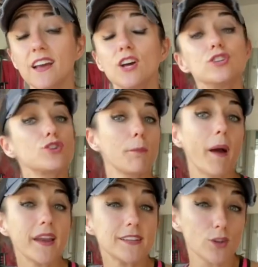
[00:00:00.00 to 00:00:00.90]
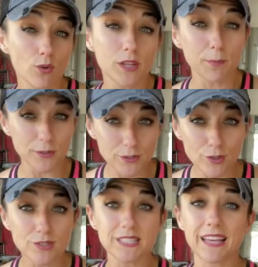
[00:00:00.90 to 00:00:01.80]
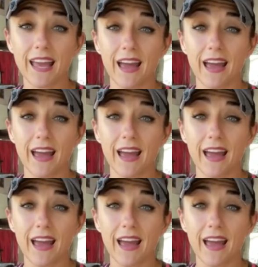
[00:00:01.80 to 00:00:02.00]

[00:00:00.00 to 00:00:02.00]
so your body's only producing